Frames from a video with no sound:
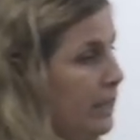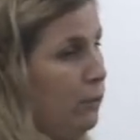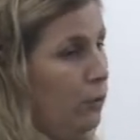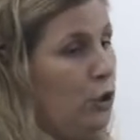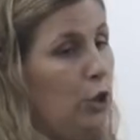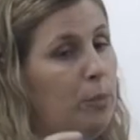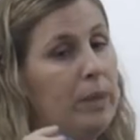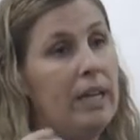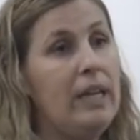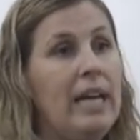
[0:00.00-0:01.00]
gives you two,
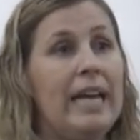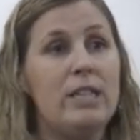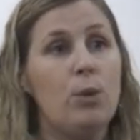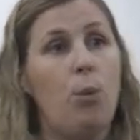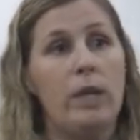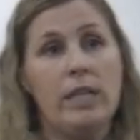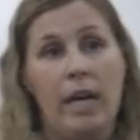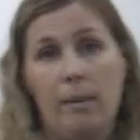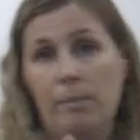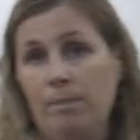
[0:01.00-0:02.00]
but it's a
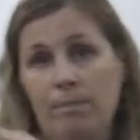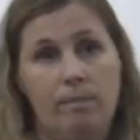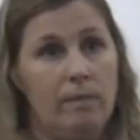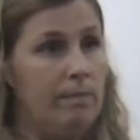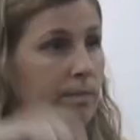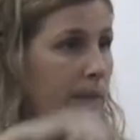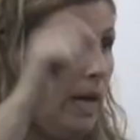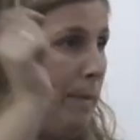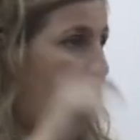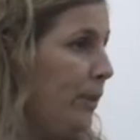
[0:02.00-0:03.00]
one-time
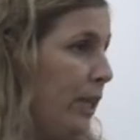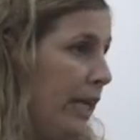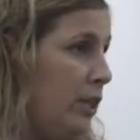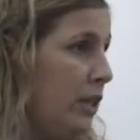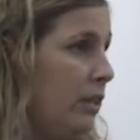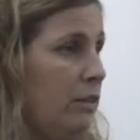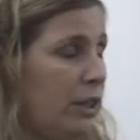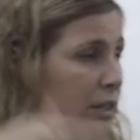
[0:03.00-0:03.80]
application. You